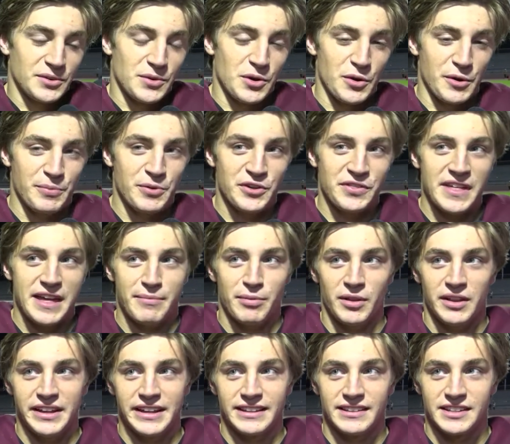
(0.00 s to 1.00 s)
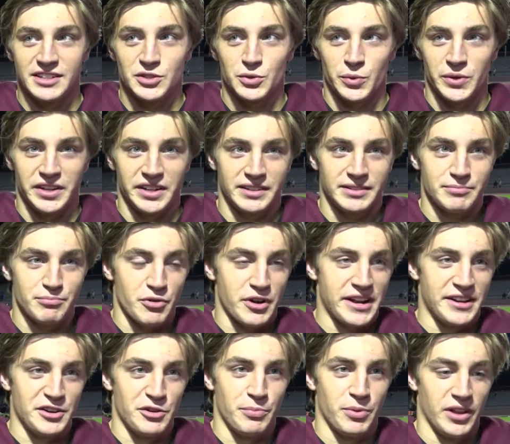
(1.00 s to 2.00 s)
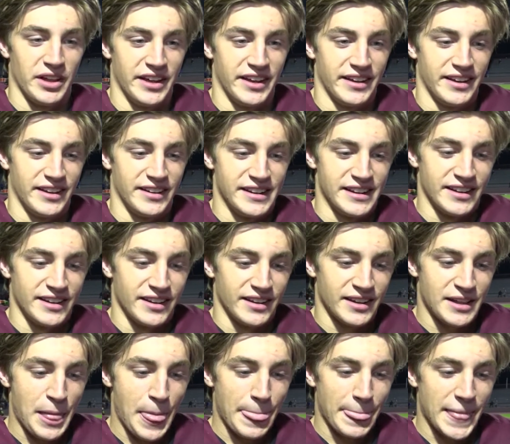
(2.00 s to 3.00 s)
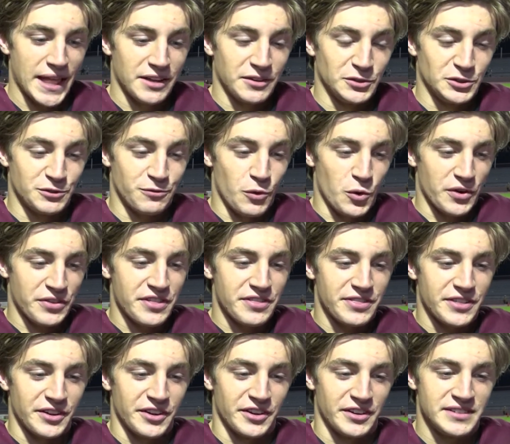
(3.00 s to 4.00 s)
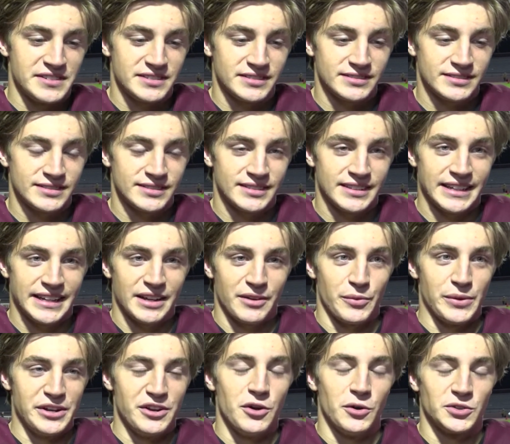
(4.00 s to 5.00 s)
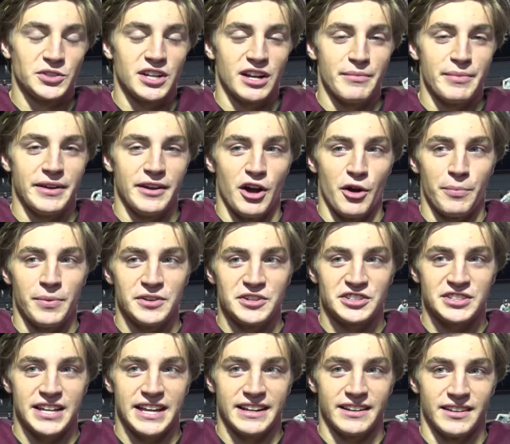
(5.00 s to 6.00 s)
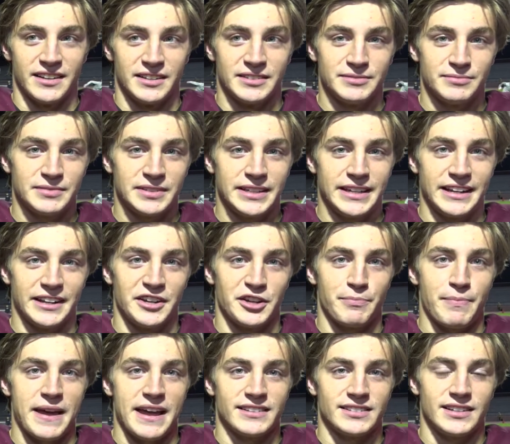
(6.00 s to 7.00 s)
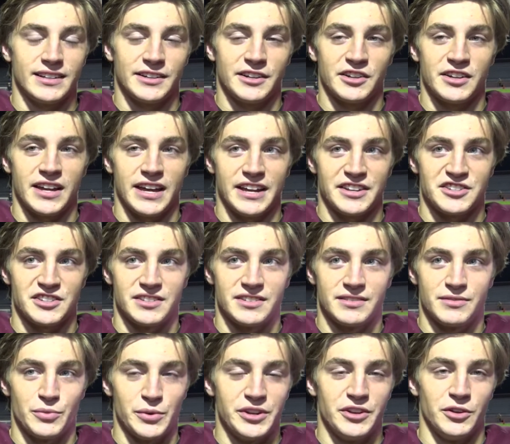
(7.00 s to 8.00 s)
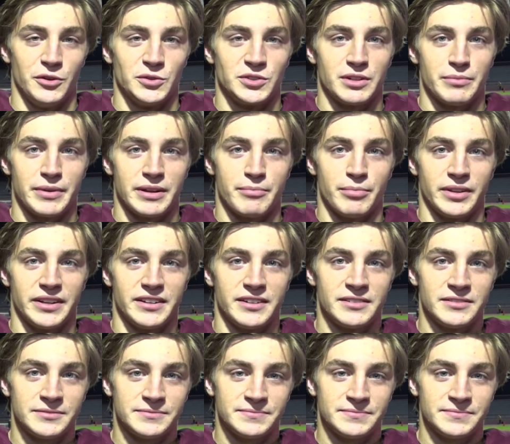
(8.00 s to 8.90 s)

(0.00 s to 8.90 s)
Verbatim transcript: Well, we put that play in this week, brand new play, and uh, it was fourth and third we knew it was going to be open. Just had to get a good pass, get a good catch, and we knew it was going to be completed.